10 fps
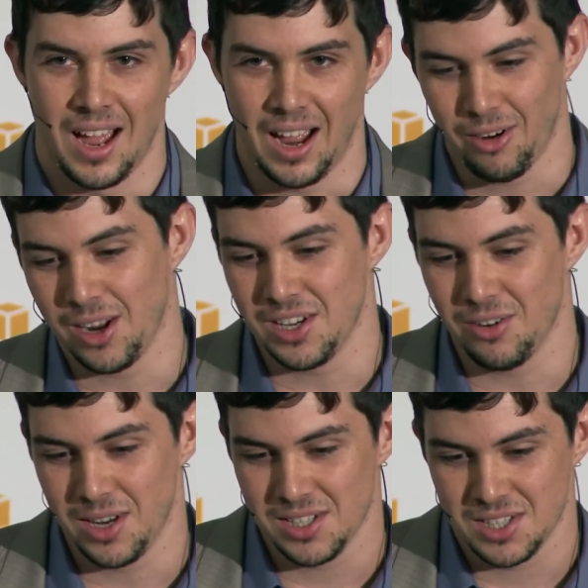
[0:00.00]
Our idea
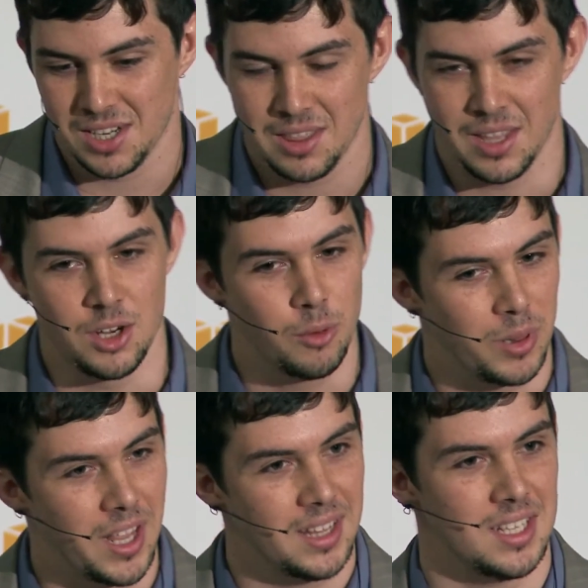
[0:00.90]
is that you're
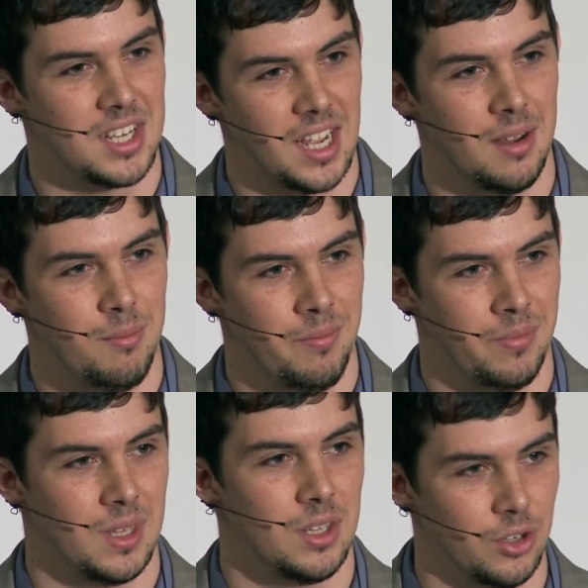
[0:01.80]
playing this game,
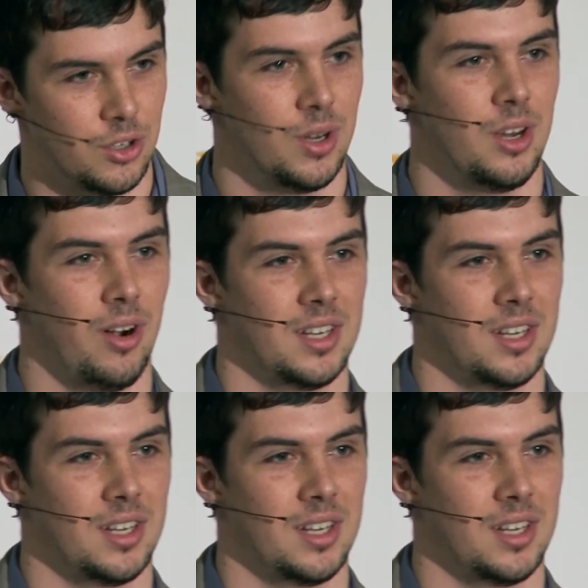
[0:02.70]
you're doing your